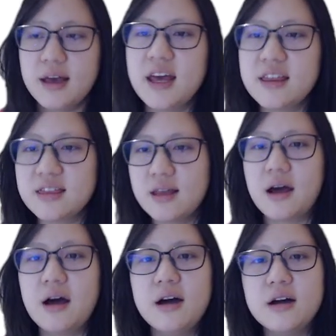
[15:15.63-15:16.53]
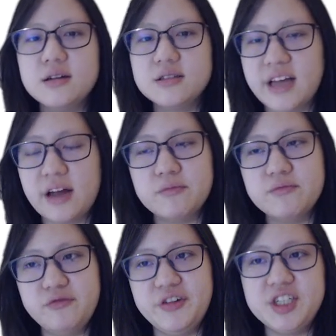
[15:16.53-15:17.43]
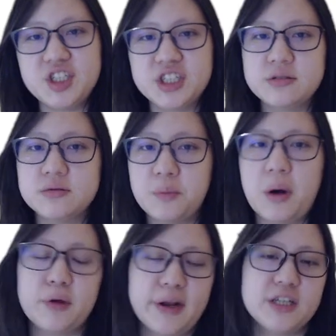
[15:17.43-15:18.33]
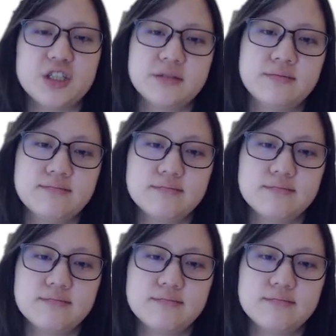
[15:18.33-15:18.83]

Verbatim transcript: in that region population.